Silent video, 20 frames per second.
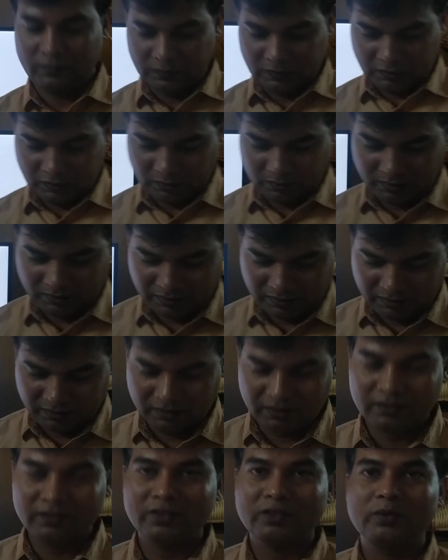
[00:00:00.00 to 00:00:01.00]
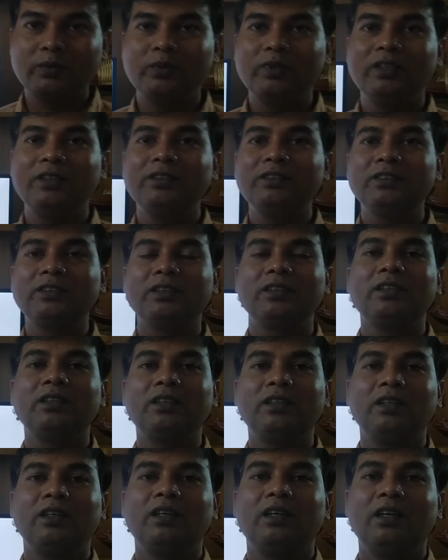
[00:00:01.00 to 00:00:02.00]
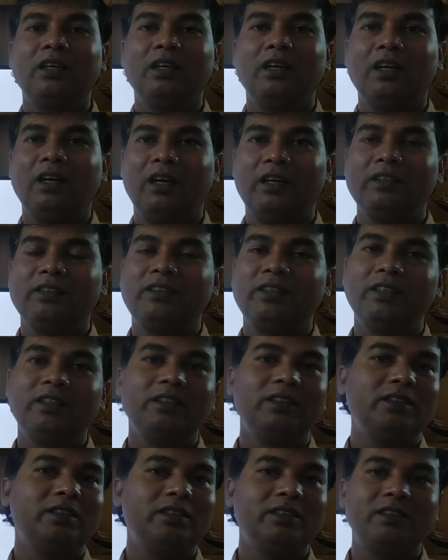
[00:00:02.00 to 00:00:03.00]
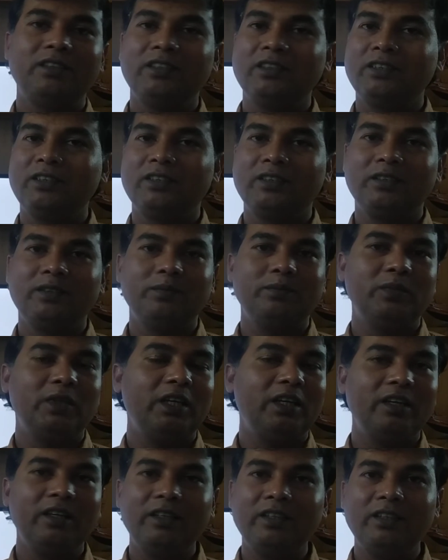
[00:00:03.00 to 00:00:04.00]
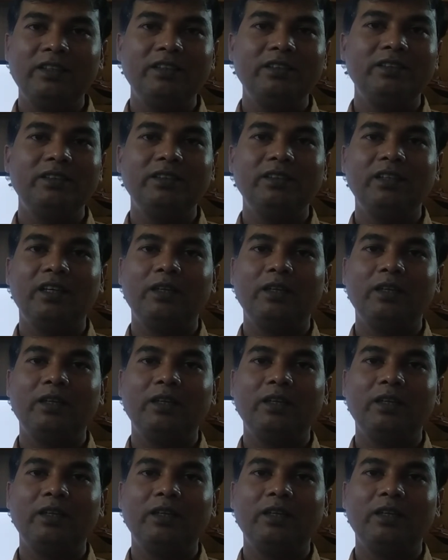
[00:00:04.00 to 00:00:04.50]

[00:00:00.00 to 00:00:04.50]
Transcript: So, dear students, I think this is very easy,